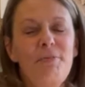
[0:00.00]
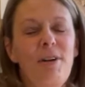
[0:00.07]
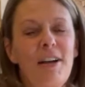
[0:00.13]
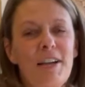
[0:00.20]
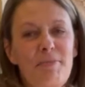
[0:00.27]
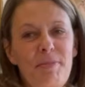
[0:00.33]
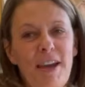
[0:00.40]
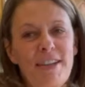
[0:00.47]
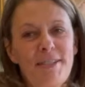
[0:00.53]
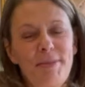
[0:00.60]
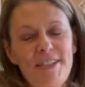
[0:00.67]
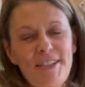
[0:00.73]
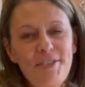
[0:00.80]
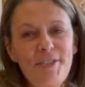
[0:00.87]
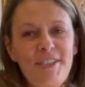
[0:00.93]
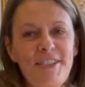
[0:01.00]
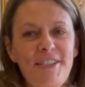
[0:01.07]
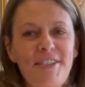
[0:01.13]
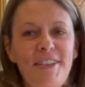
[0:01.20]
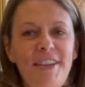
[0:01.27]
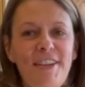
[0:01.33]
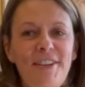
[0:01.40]
welcome back to my sewing
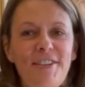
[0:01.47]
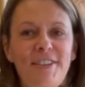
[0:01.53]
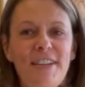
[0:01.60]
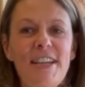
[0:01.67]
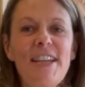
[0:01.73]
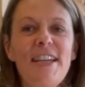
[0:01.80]
studio.